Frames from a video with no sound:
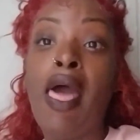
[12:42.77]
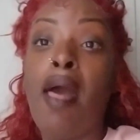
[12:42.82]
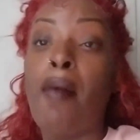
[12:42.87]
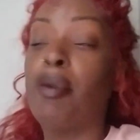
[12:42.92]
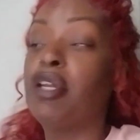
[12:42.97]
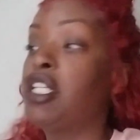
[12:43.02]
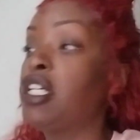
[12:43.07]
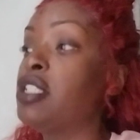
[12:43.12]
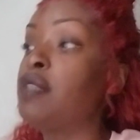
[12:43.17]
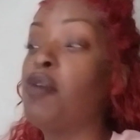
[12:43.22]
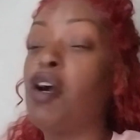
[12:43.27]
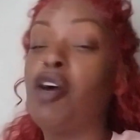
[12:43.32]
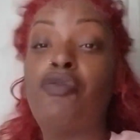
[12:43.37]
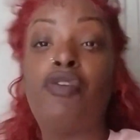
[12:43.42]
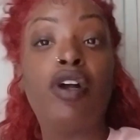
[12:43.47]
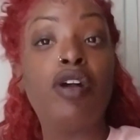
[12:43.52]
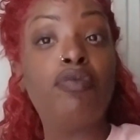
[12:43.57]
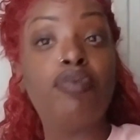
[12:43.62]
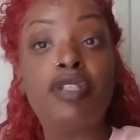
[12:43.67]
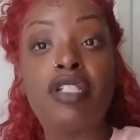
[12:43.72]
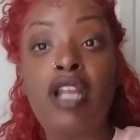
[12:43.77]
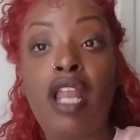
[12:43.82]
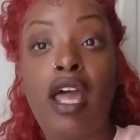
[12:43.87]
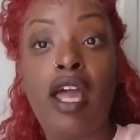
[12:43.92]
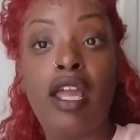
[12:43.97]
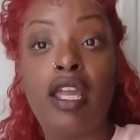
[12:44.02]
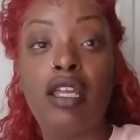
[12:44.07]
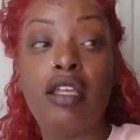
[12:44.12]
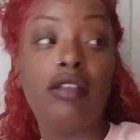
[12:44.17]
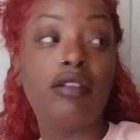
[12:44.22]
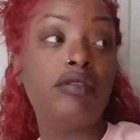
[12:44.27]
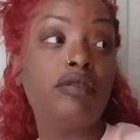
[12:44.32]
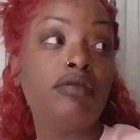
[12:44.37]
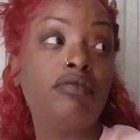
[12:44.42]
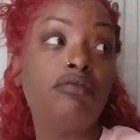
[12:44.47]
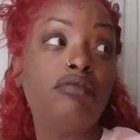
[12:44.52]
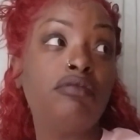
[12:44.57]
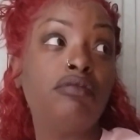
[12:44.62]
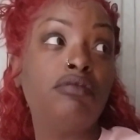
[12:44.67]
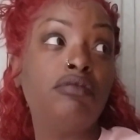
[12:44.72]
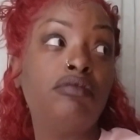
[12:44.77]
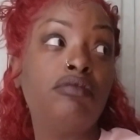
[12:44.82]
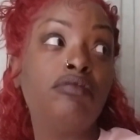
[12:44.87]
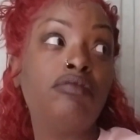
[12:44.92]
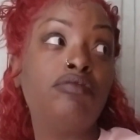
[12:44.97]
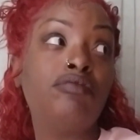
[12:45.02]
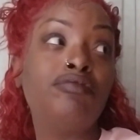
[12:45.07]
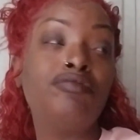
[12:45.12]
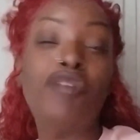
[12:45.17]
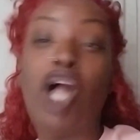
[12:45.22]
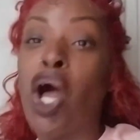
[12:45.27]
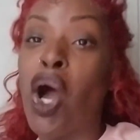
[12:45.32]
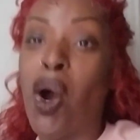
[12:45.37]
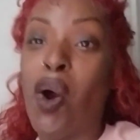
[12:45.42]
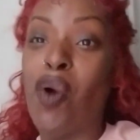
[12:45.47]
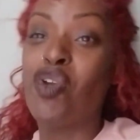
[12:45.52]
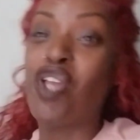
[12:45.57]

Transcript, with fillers: But this motherfucker was like, oh